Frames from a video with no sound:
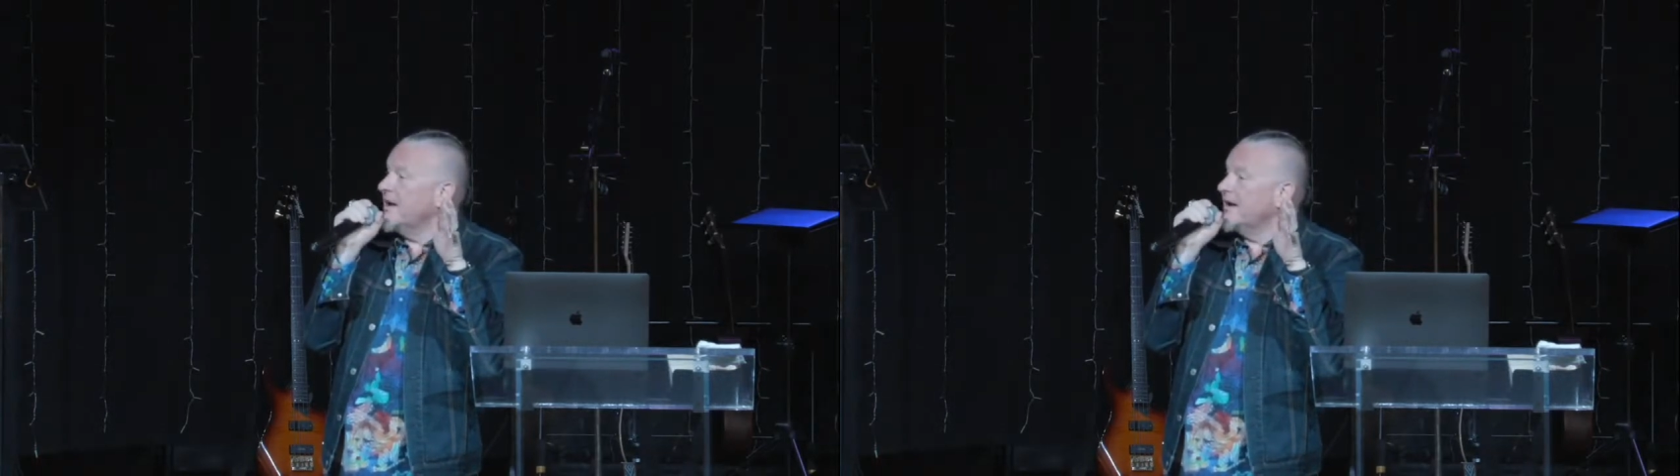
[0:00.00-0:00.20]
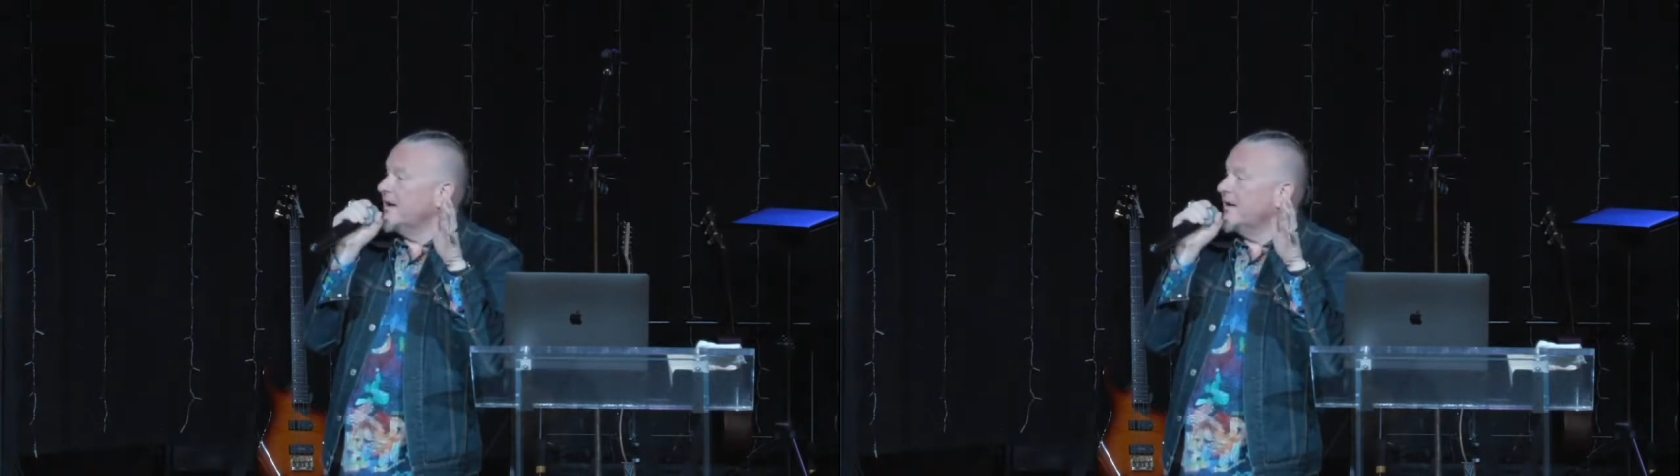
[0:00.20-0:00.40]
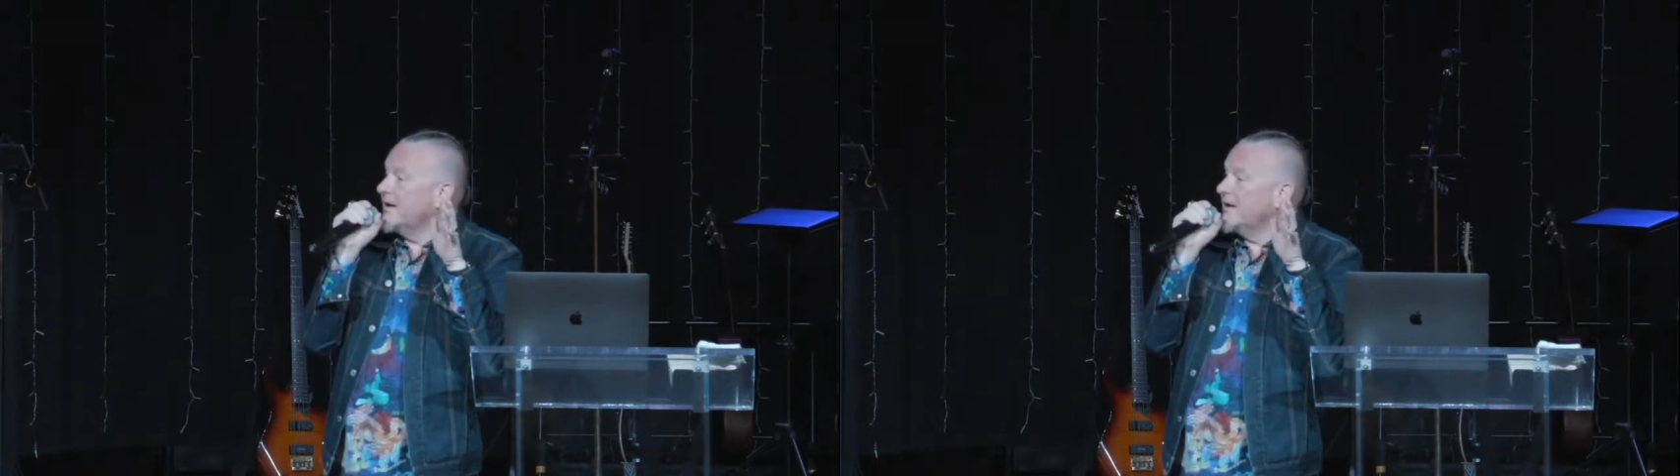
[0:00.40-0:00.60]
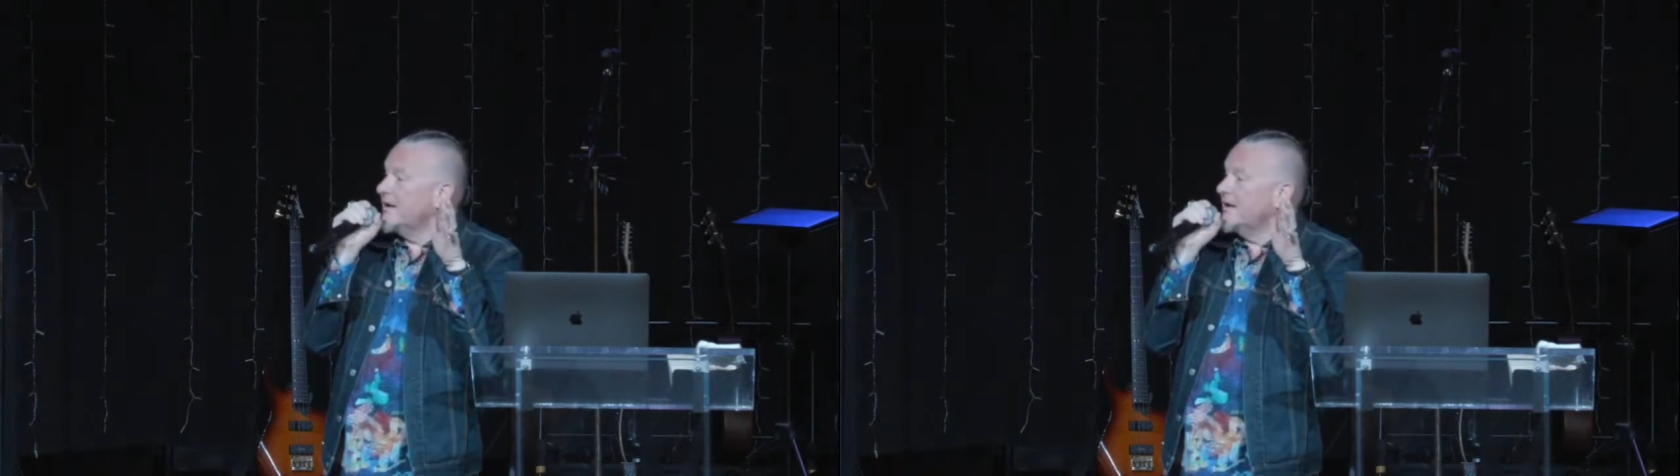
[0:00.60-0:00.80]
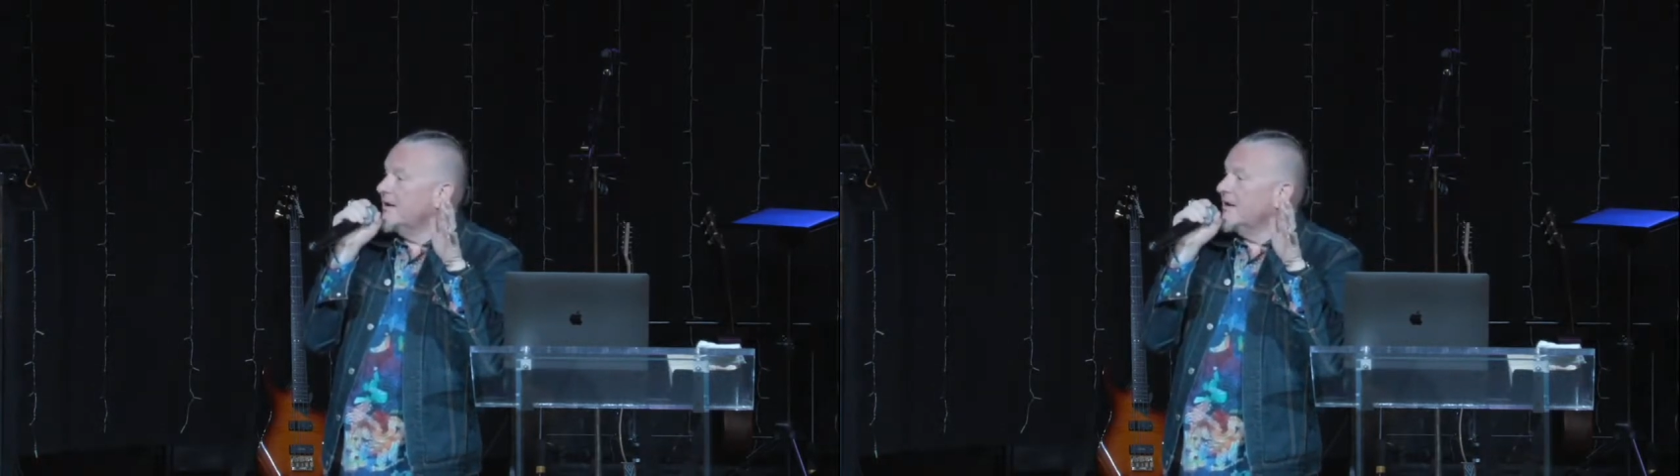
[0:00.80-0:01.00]
money.
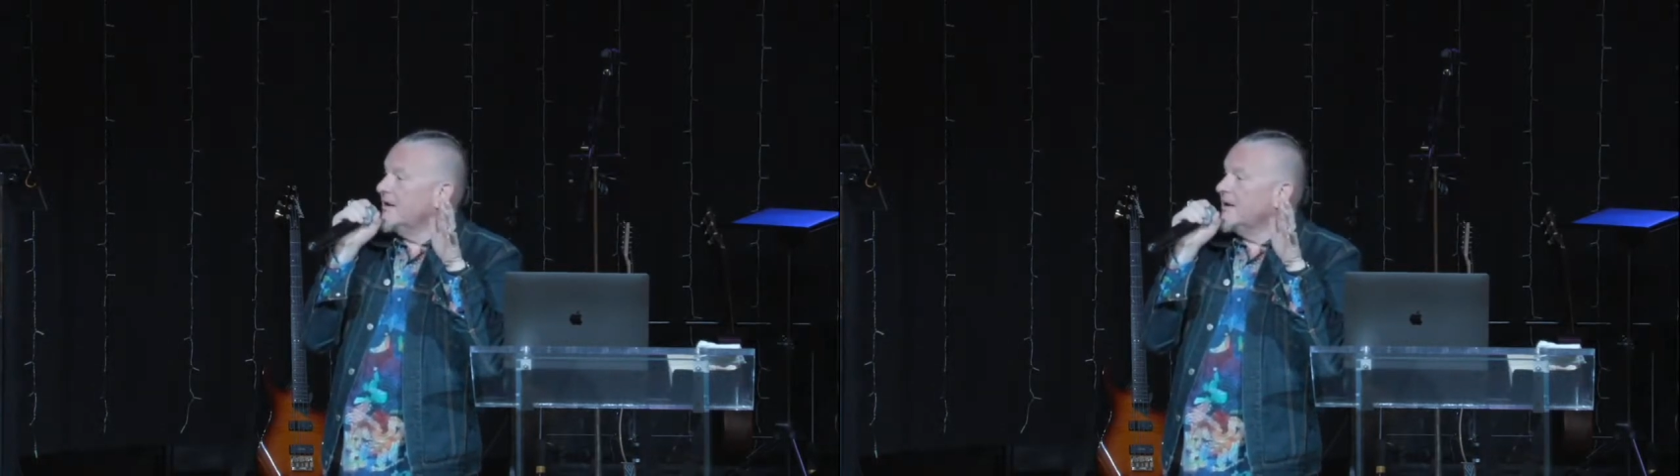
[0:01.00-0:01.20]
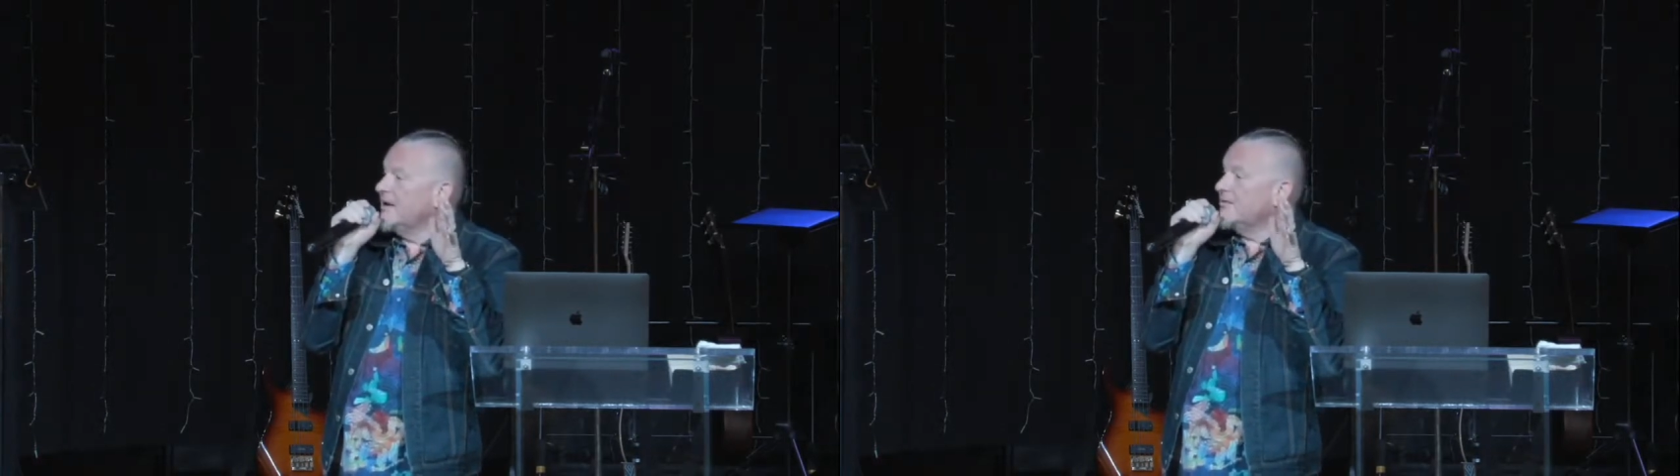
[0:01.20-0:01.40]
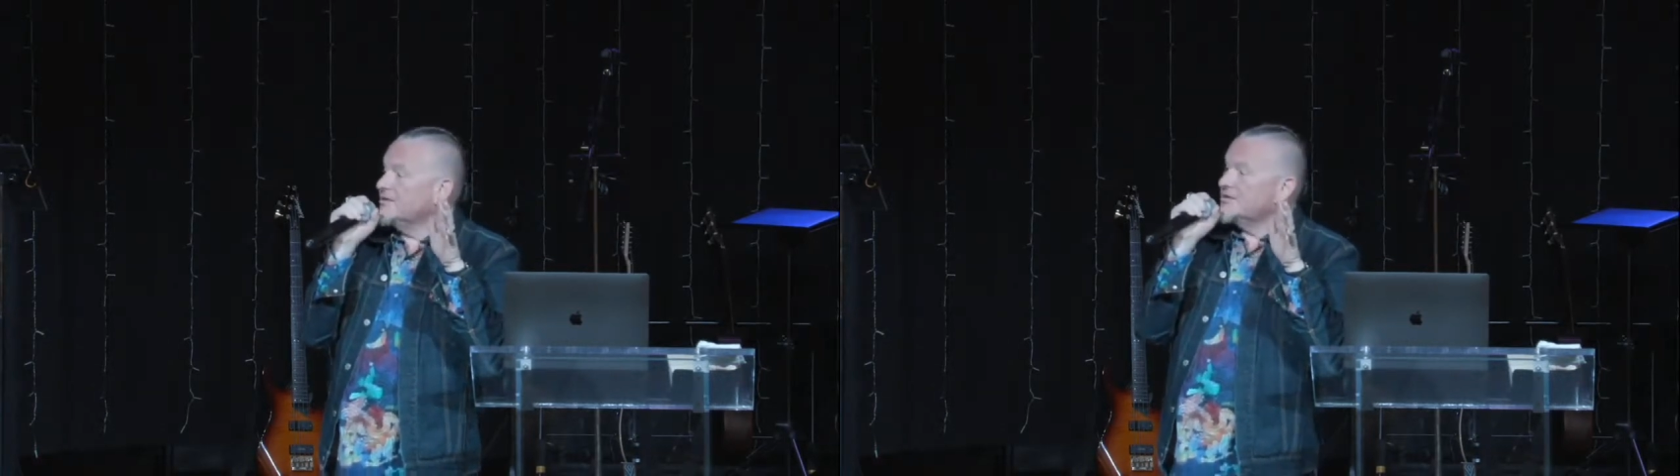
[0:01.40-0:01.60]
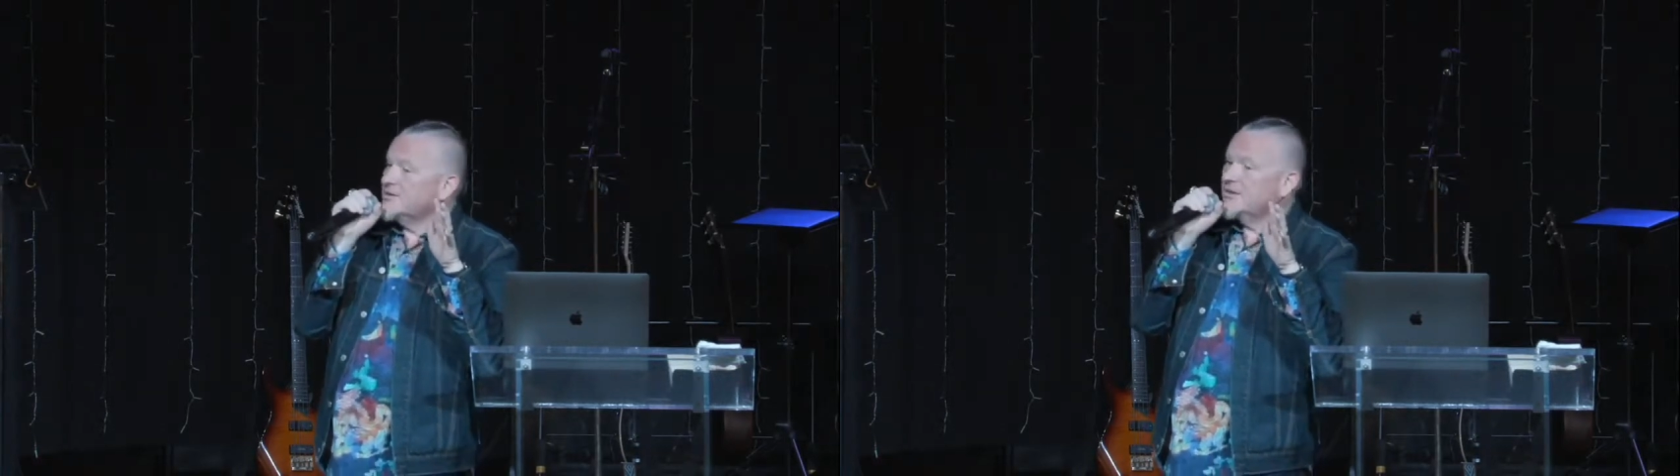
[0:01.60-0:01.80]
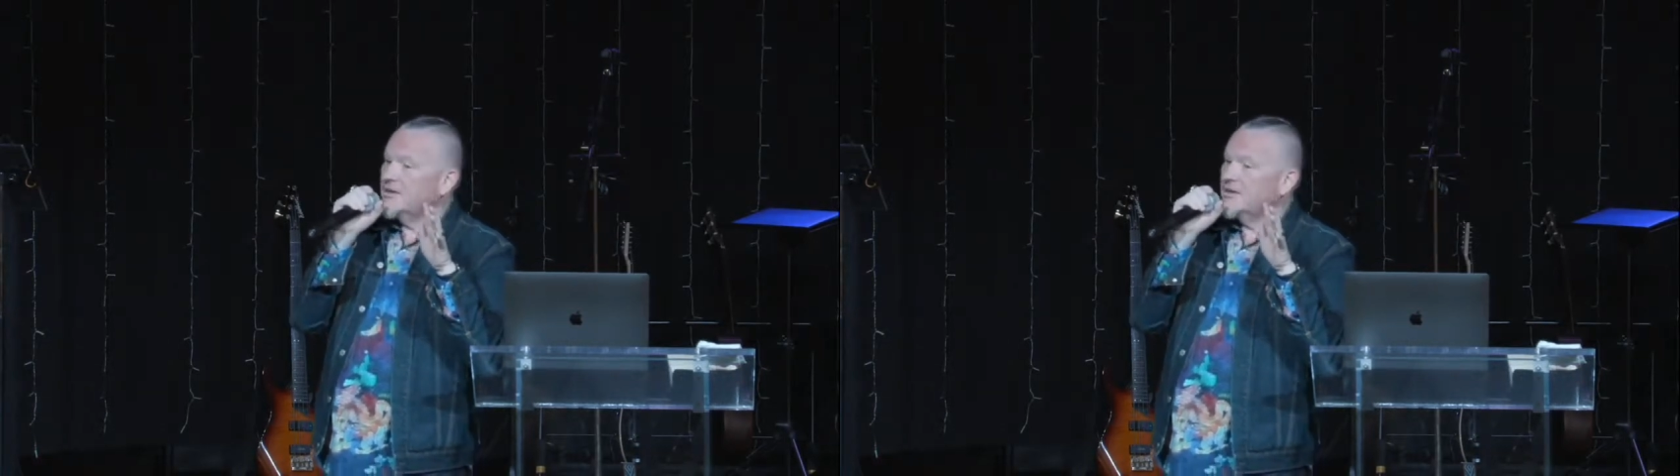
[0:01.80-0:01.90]
He was